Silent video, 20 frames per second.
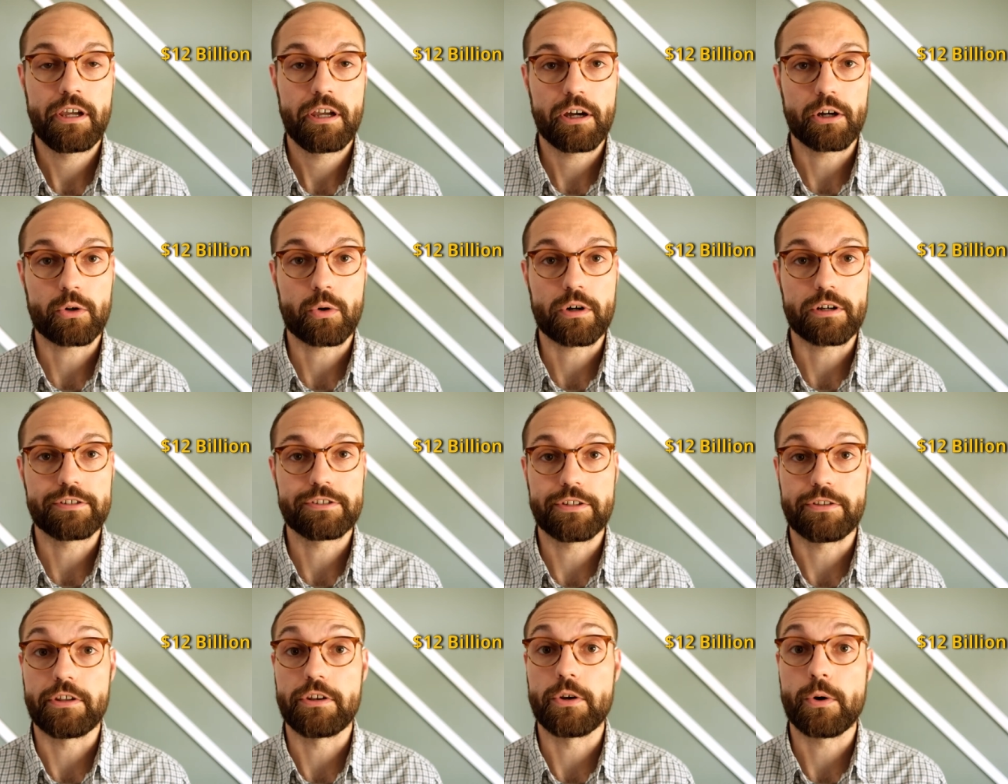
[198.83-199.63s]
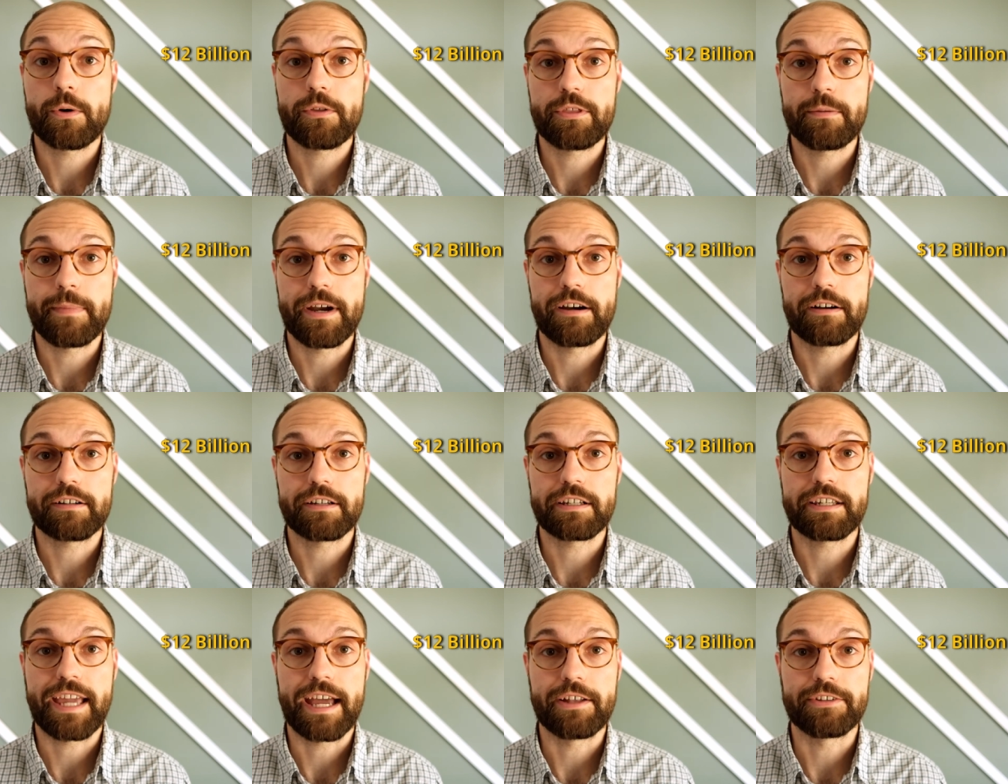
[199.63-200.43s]
according to the North
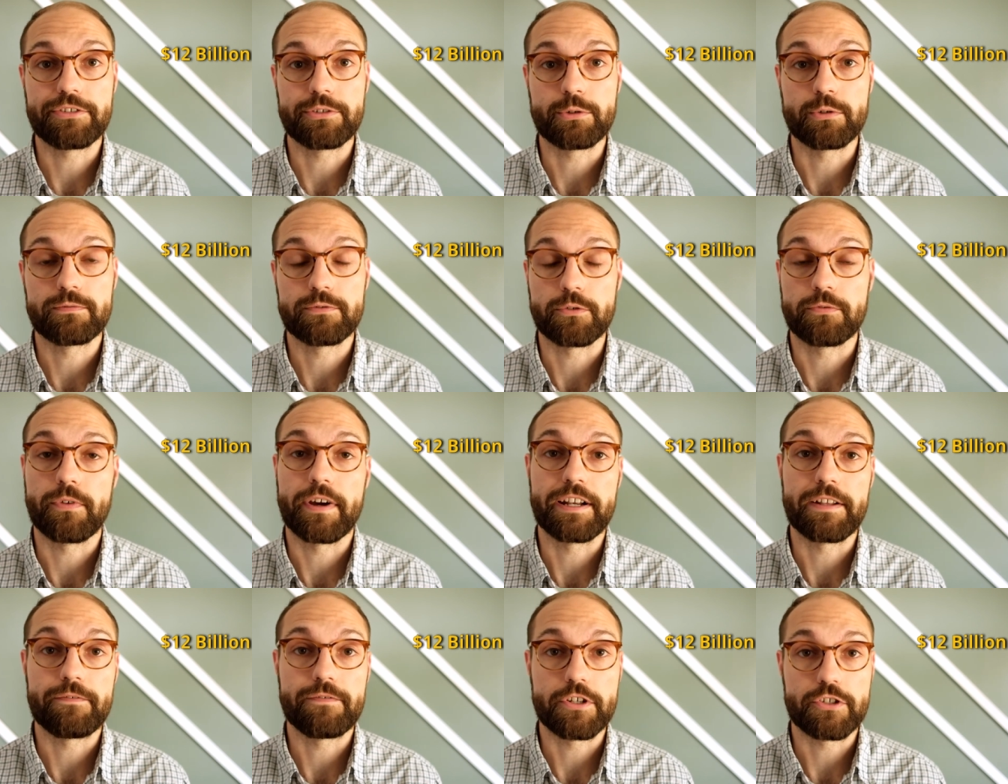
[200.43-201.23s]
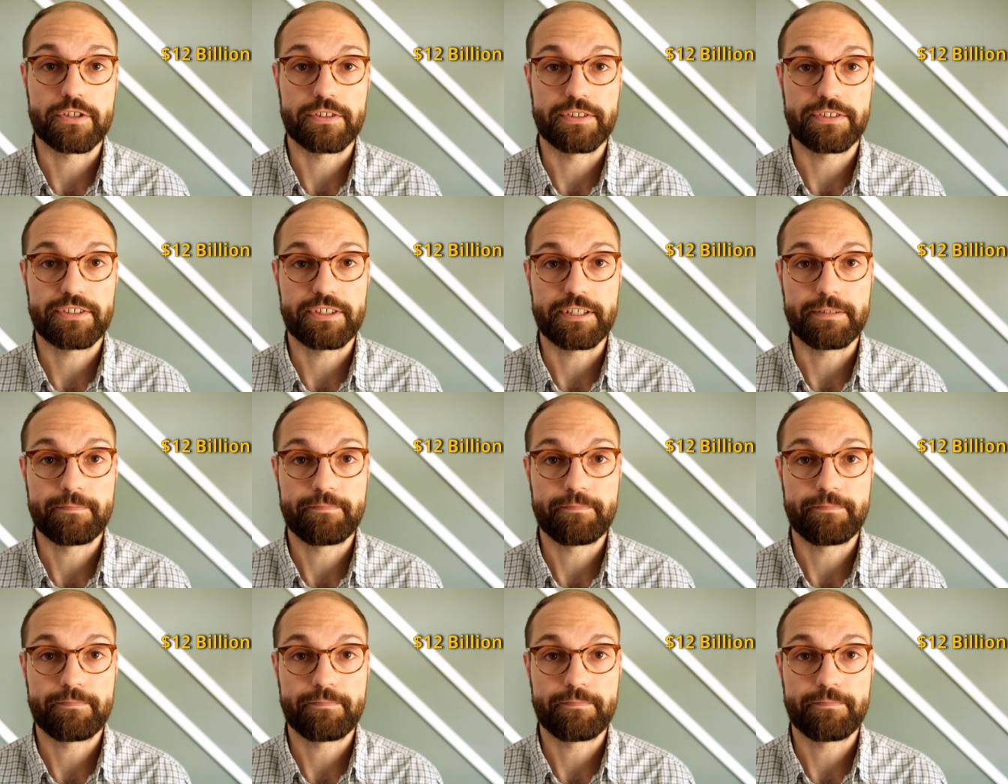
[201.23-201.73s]
America Council for Freight Efficiency.